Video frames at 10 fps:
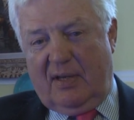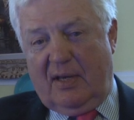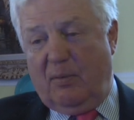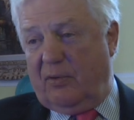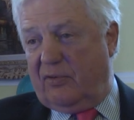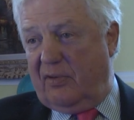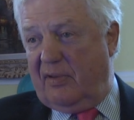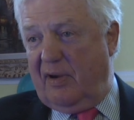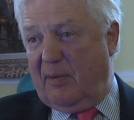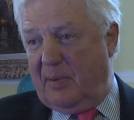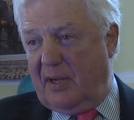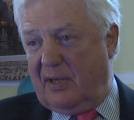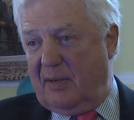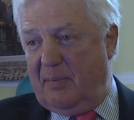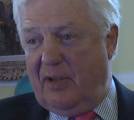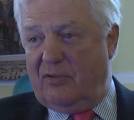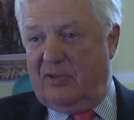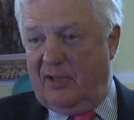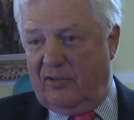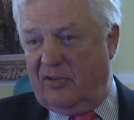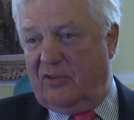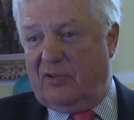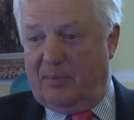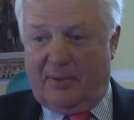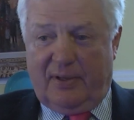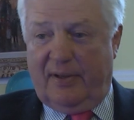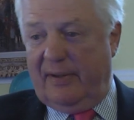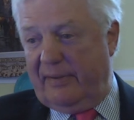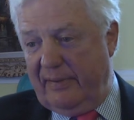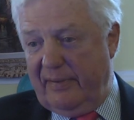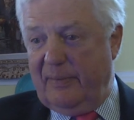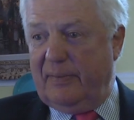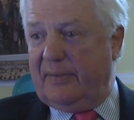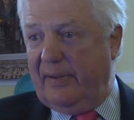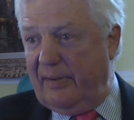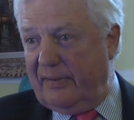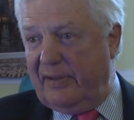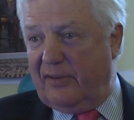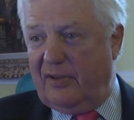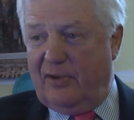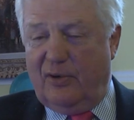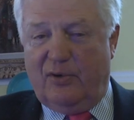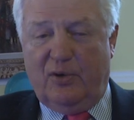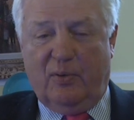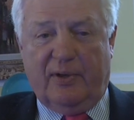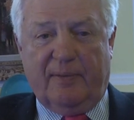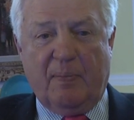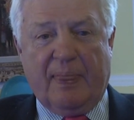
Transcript: I wasn't there, but I can imagine they said something like, "What the hell do you think you're doing?"